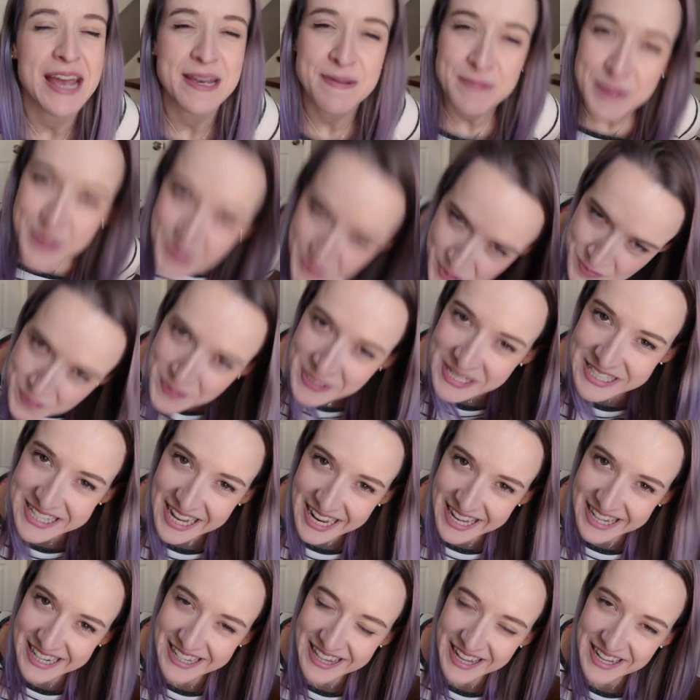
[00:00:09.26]
I am super
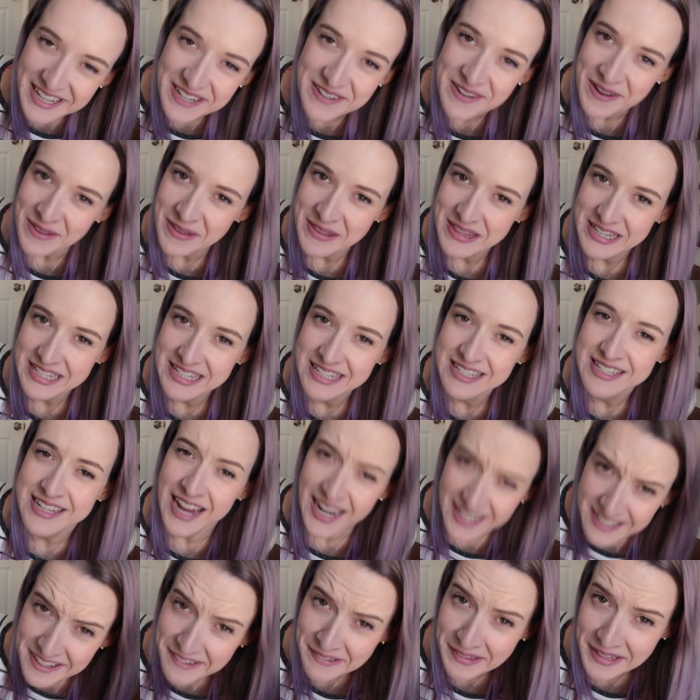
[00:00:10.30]
excited to let you know that this is
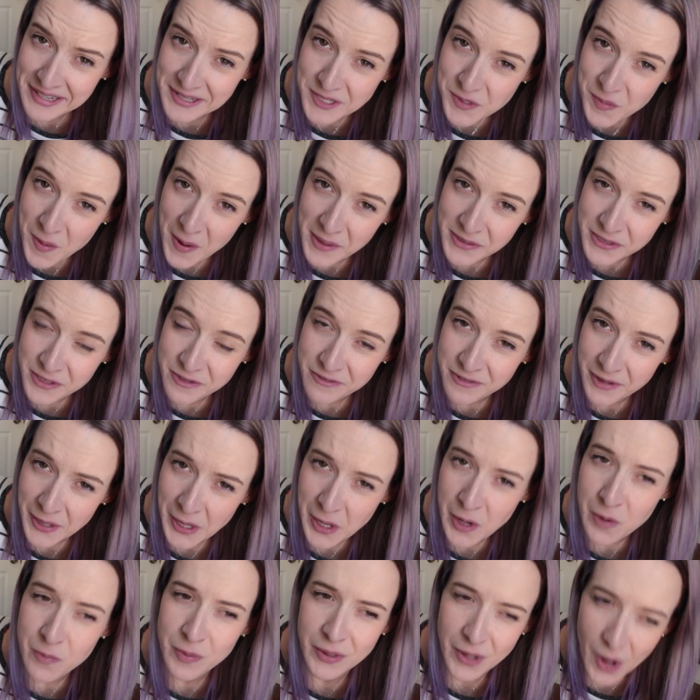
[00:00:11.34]
technically a sponsored
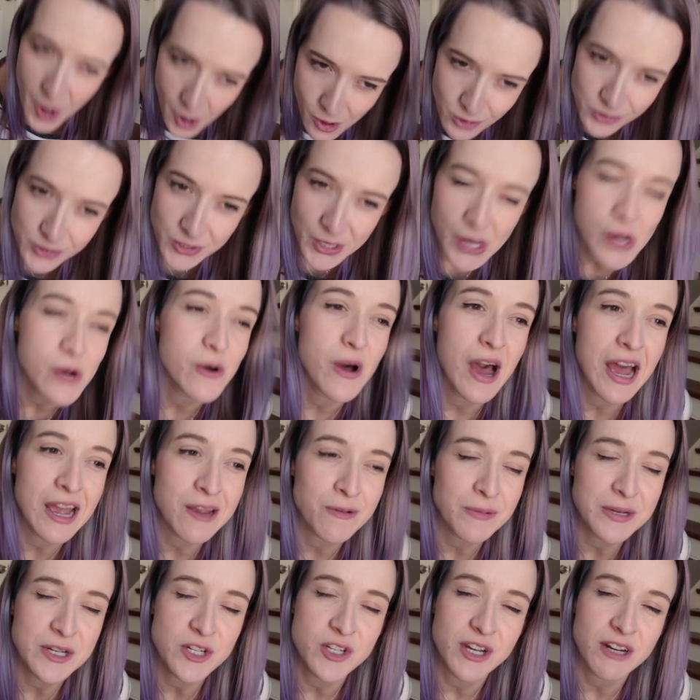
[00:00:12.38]
video, but also I
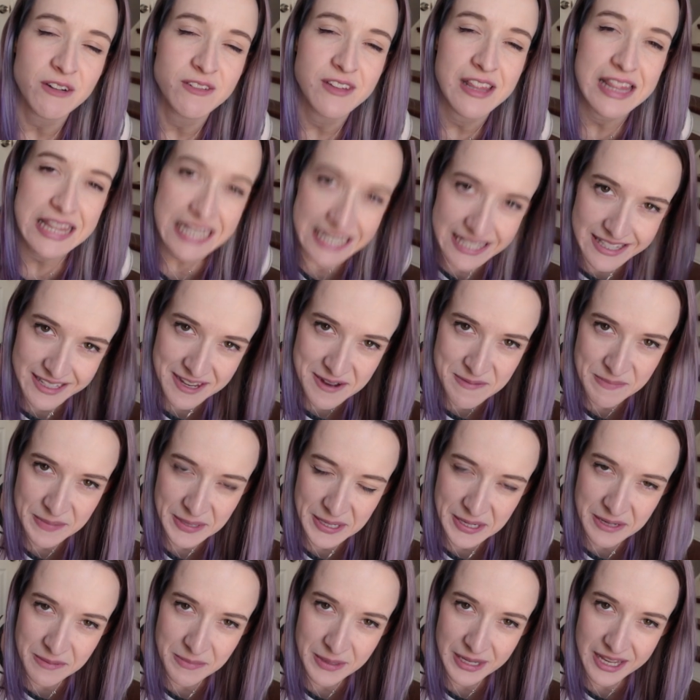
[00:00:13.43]
reached out to this
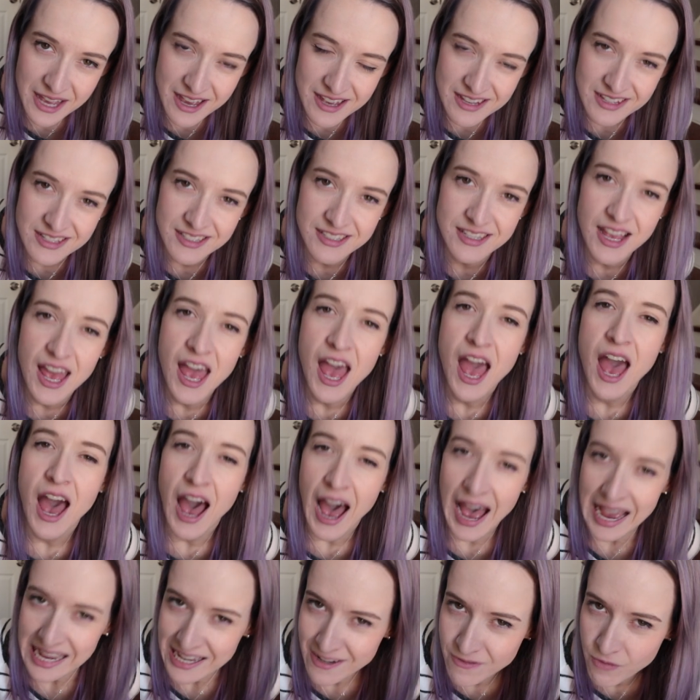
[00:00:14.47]
company because
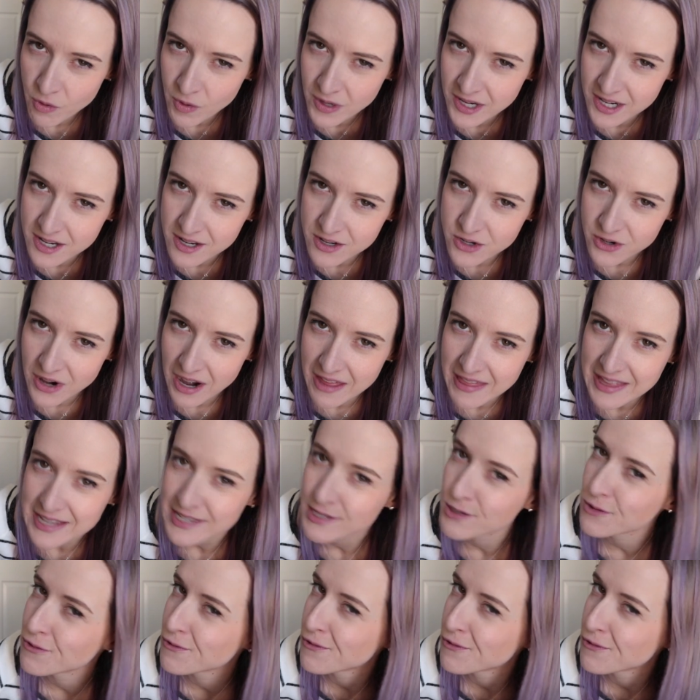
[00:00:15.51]
I have wanted to try this